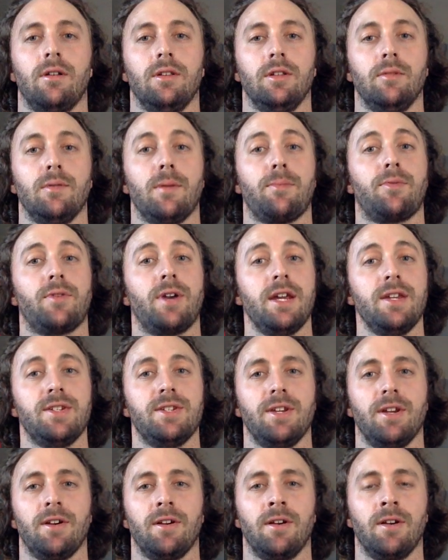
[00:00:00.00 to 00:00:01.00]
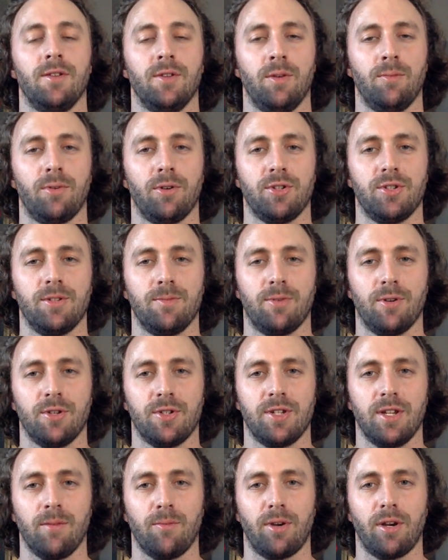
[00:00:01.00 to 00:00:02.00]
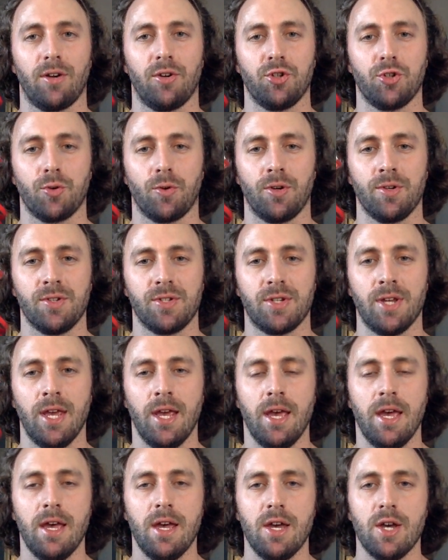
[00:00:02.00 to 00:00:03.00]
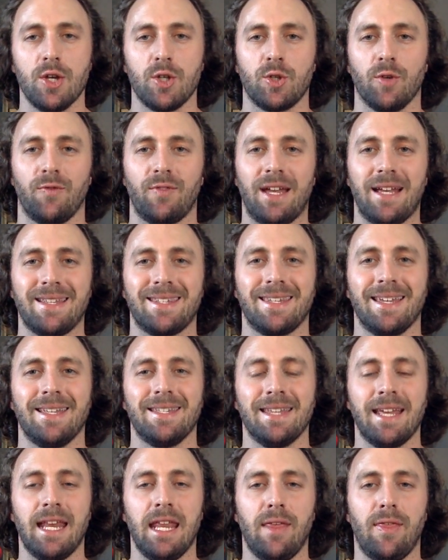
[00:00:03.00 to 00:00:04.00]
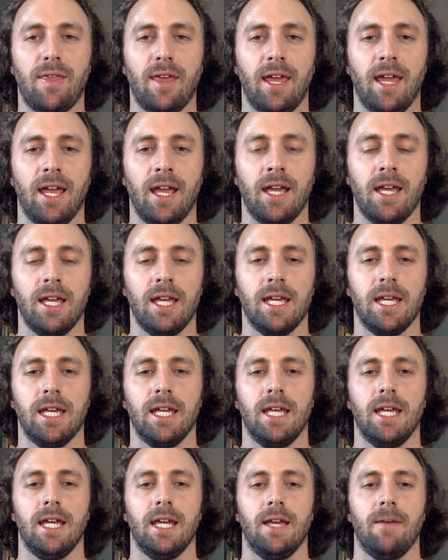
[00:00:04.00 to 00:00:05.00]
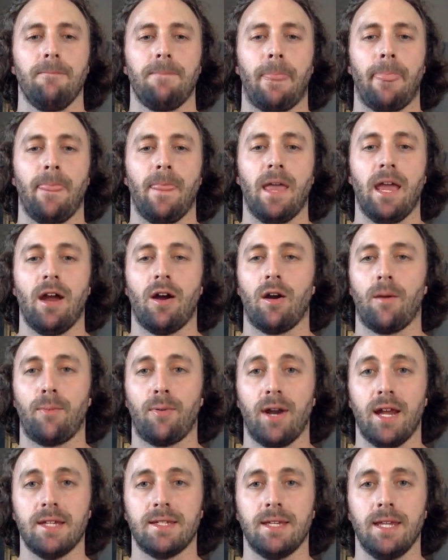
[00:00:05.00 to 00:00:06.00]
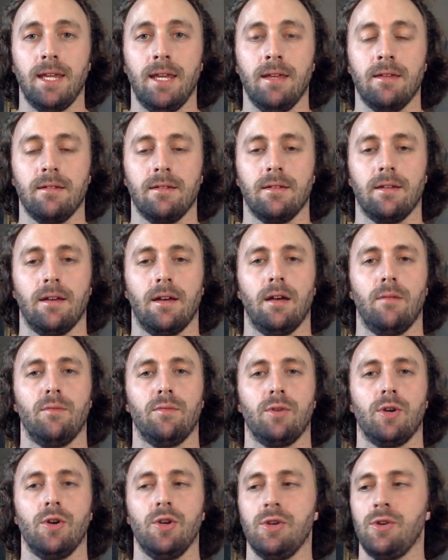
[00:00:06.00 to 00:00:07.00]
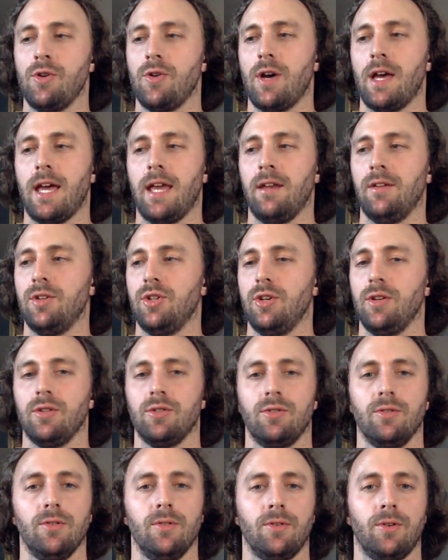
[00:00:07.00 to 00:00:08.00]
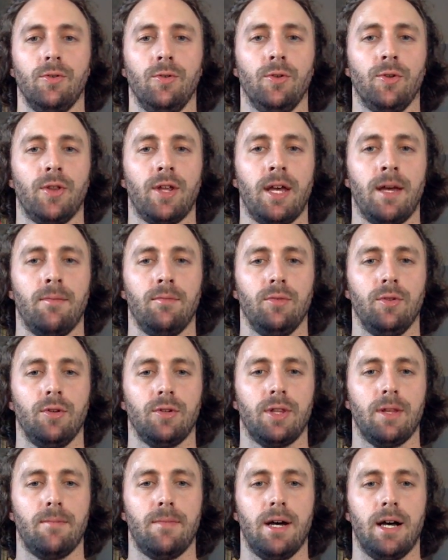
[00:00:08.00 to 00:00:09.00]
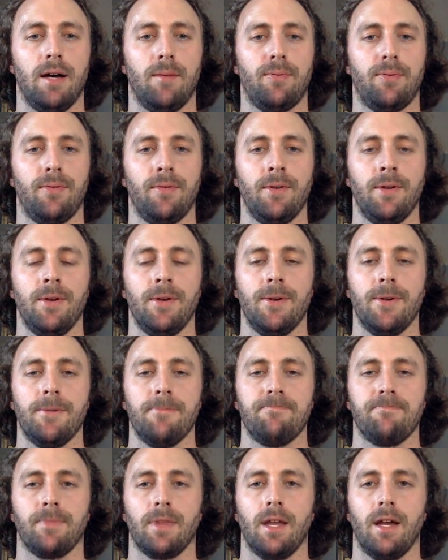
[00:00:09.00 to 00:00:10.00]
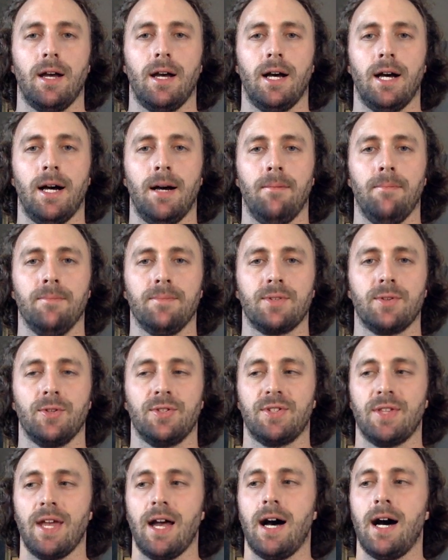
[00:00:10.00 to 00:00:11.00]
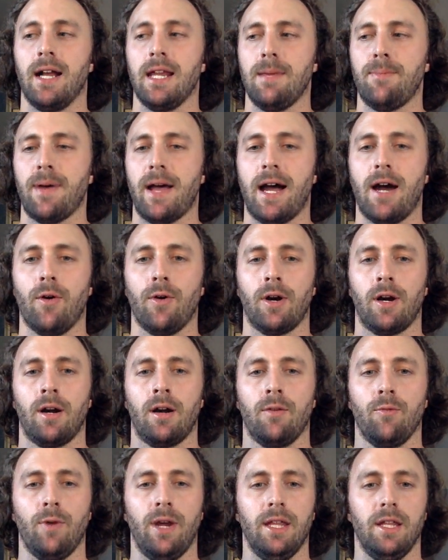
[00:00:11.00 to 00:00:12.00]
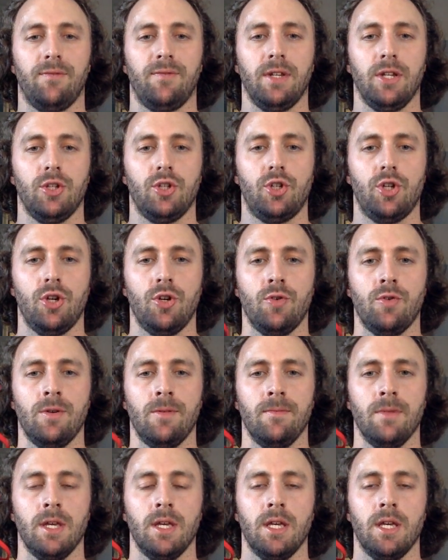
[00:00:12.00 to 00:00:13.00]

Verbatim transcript: a little bit pricier than pur purchasing a pair of Jordans. So if that says anything, they are pricey. Um, go, you can go ahead and look, Google them, look them up. Um, so it's the AdiPower weightlifting shoe,